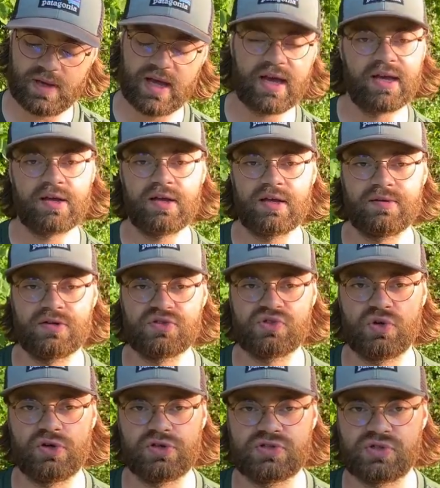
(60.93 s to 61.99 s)
bag and a
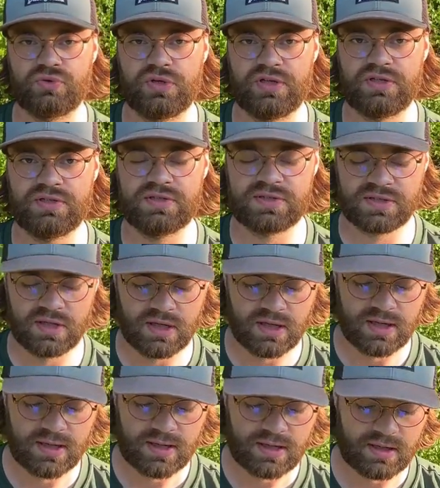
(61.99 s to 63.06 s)
Sawyer squeeze.
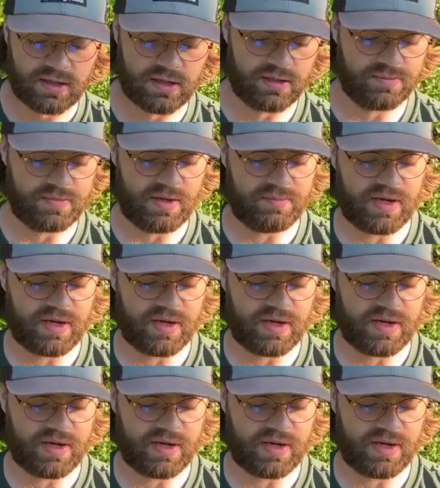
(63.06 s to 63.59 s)
I've